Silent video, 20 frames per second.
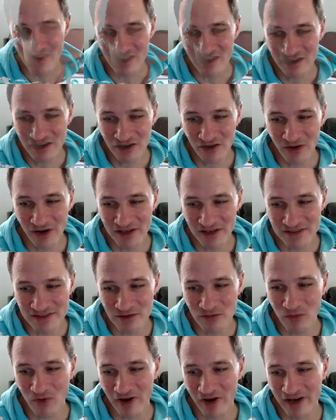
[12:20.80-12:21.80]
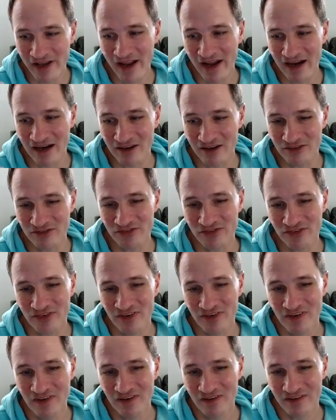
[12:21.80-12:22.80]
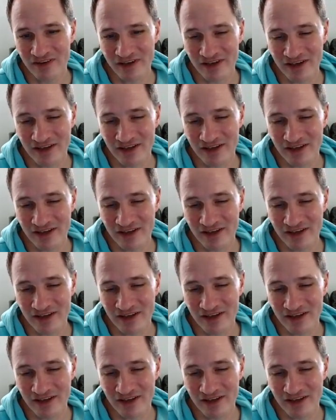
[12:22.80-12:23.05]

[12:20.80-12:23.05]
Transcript: I did want to have, like,